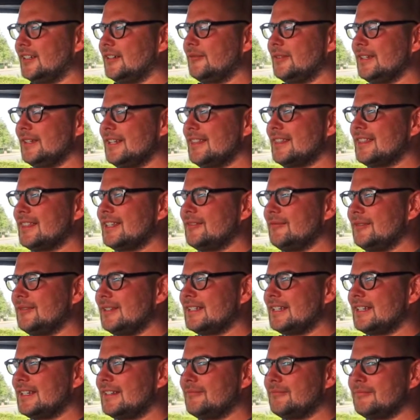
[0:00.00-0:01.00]
didn't think
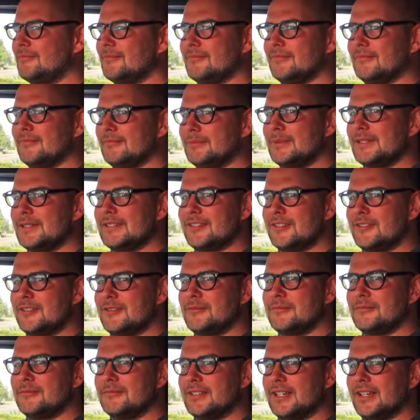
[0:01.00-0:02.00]
we'd be
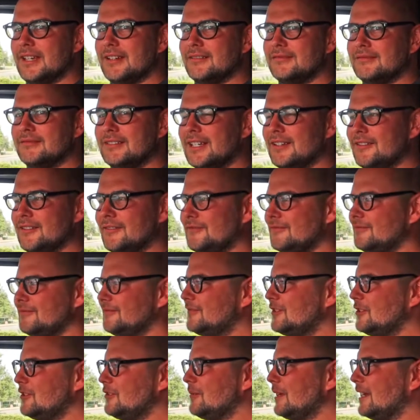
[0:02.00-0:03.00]
too get off
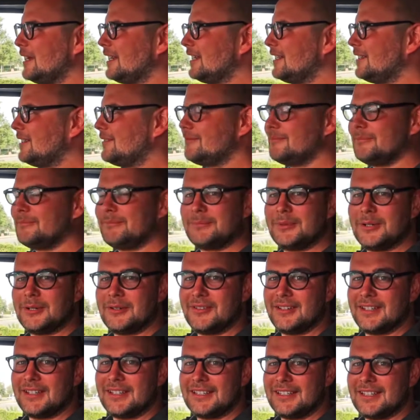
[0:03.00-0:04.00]
too badly
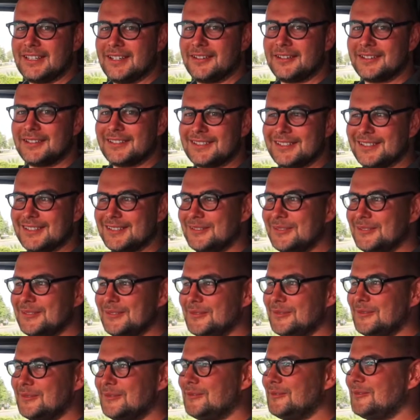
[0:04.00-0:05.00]
by going
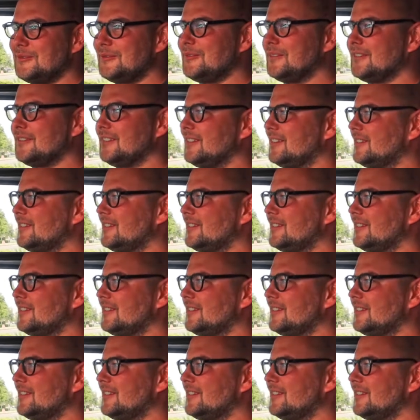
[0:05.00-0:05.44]
to